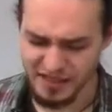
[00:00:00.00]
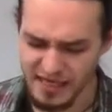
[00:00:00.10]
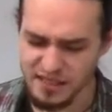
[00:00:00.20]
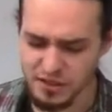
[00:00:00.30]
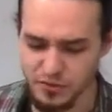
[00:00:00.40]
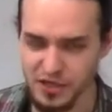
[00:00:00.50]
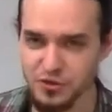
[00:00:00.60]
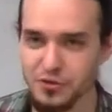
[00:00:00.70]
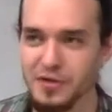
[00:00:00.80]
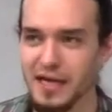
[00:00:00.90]
data
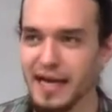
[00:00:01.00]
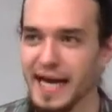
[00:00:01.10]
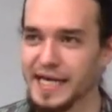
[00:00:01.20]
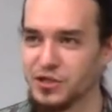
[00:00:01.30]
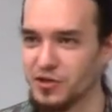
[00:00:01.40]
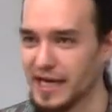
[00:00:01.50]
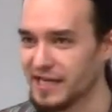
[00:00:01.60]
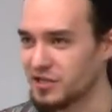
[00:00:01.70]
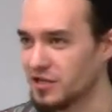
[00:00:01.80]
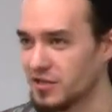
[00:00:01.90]
structure, and you
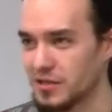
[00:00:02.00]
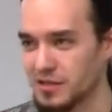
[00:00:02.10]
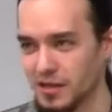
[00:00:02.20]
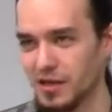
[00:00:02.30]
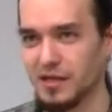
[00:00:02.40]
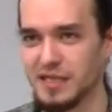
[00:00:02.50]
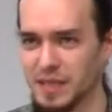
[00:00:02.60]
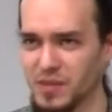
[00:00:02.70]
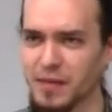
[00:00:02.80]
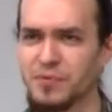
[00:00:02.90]
added
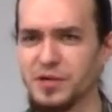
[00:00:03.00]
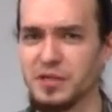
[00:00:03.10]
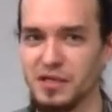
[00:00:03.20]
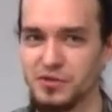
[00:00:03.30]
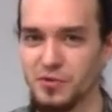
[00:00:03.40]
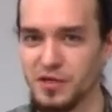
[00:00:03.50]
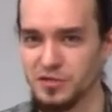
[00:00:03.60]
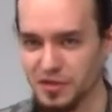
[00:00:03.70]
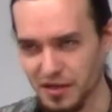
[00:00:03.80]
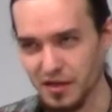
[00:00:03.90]
some numbers into
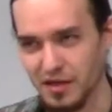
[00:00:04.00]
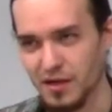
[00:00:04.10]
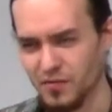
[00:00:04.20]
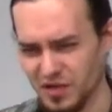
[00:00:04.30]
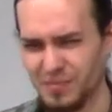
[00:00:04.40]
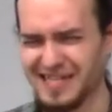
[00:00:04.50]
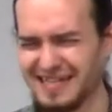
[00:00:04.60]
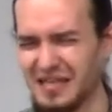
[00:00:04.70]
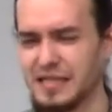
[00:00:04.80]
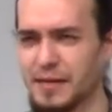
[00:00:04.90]
it, or
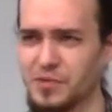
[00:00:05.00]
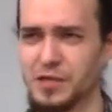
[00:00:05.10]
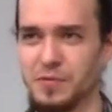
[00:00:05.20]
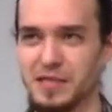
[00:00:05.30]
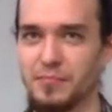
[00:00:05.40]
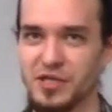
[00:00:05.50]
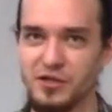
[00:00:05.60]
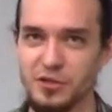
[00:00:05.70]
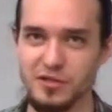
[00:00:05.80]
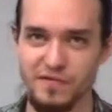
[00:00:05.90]
basically numbers with some
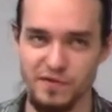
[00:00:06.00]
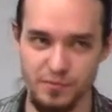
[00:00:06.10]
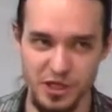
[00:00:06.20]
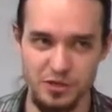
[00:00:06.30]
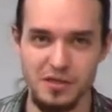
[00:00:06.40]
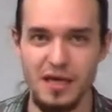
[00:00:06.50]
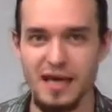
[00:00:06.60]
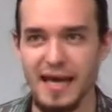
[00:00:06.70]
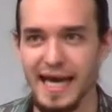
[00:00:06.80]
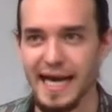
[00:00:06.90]
additional information,
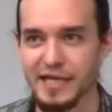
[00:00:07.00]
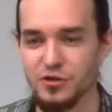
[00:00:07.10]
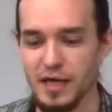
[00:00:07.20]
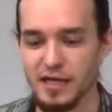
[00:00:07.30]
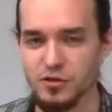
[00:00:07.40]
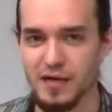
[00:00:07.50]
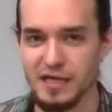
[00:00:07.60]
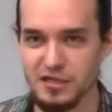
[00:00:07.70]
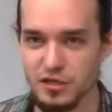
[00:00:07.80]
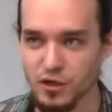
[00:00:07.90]
and you had to
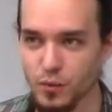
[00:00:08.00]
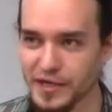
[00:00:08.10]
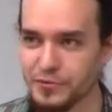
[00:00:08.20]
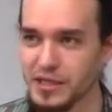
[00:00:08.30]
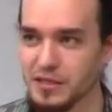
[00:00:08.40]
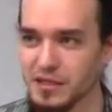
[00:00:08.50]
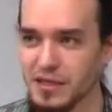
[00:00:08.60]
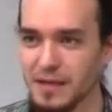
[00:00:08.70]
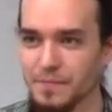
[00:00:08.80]
answer queries.